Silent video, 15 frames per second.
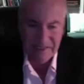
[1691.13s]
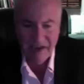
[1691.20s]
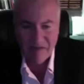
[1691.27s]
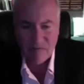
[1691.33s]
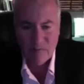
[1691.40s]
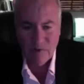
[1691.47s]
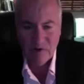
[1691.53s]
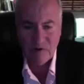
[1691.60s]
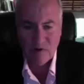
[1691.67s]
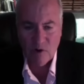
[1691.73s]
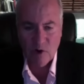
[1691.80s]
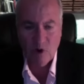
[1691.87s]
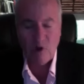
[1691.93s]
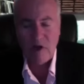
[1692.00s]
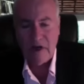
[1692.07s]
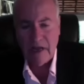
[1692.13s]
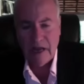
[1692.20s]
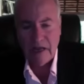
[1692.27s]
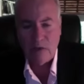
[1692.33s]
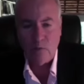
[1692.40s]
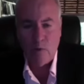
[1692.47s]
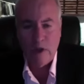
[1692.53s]
have been hurt in
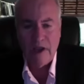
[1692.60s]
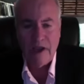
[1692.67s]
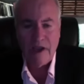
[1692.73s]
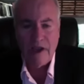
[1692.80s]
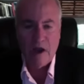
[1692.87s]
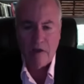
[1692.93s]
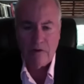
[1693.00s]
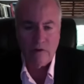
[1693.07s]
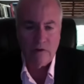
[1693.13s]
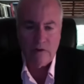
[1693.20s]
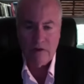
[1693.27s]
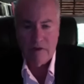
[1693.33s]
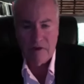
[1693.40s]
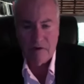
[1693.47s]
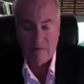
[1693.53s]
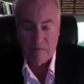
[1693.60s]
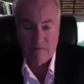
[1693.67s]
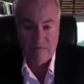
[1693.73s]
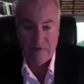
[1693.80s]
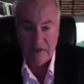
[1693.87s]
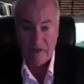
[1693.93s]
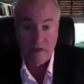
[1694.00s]
any way other than their
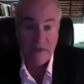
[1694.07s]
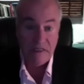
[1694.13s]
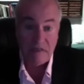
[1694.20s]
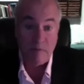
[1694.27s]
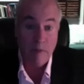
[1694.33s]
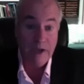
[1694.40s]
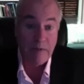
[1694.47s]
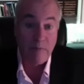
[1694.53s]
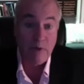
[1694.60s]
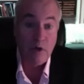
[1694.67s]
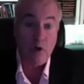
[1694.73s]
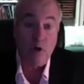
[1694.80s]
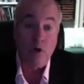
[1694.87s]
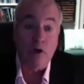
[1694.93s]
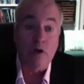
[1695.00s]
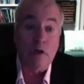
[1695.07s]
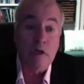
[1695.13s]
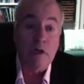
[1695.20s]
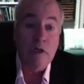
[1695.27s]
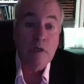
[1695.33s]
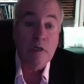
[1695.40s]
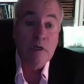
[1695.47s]
feelings might be hurt
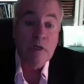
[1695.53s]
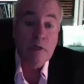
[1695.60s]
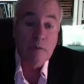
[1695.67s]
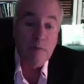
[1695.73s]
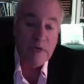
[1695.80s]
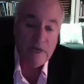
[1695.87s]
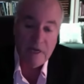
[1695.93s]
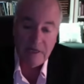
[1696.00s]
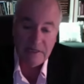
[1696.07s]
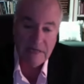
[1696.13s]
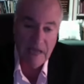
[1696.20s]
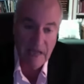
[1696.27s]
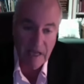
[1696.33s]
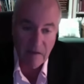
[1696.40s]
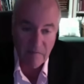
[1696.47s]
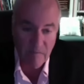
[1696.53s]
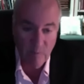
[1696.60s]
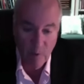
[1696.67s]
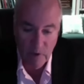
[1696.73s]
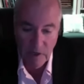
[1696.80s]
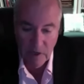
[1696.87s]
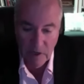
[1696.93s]
because
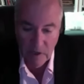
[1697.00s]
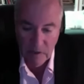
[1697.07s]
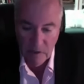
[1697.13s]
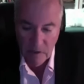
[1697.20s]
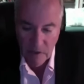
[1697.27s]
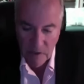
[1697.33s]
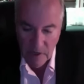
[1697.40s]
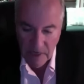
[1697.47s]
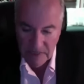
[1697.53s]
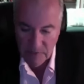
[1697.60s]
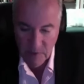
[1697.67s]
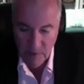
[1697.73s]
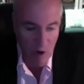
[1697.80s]
California has been